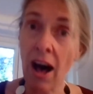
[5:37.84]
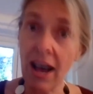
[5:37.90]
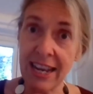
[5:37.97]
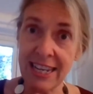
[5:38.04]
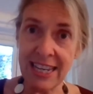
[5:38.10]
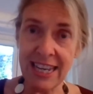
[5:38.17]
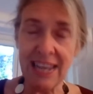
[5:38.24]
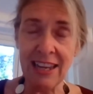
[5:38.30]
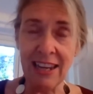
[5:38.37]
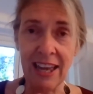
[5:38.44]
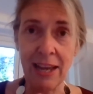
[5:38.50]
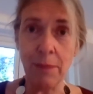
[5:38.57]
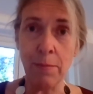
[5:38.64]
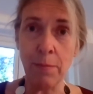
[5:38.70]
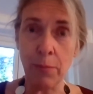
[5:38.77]

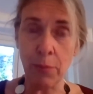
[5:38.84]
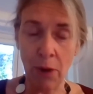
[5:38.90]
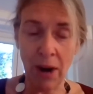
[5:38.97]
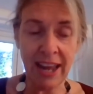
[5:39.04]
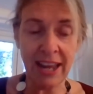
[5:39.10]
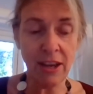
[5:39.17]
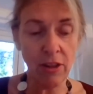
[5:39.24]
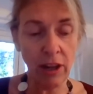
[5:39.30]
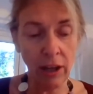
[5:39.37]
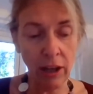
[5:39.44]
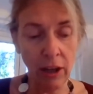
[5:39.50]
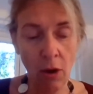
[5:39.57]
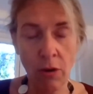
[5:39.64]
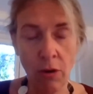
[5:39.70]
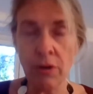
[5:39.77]
Ideally, break the
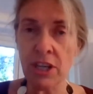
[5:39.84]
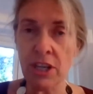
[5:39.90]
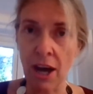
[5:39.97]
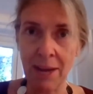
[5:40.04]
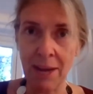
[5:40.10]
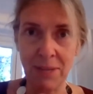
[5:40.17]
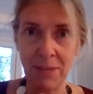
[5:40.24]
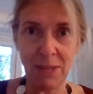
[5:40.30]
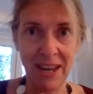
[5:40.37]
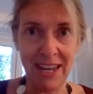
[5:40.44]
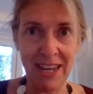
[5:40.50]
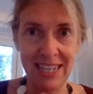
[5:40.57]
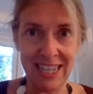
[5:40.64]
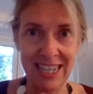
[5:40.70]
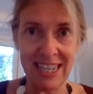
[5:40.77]
long time
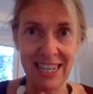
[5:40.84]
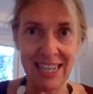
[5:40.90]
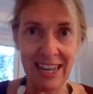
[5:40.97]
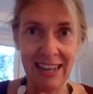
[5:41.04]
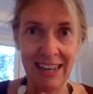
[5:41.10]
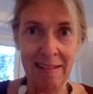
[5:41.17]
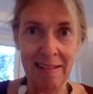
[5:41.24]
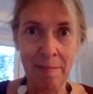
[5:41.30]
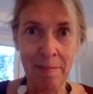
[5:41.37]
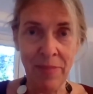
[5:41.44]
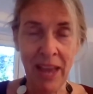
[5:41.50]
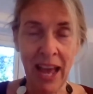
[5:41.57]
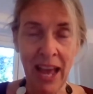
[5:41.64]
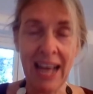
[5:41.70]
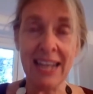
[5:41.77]
spent sitting
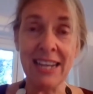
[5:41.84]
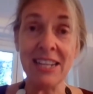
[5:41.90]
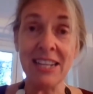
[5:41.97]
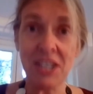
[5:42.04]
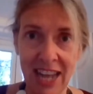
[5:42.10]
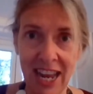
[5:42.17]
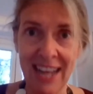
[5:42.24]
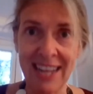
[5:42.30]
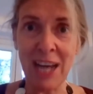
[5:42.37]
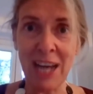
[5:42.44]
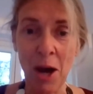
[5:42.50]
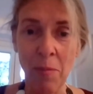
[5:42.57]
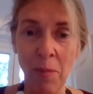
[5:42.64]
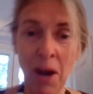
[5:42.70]
and stand up.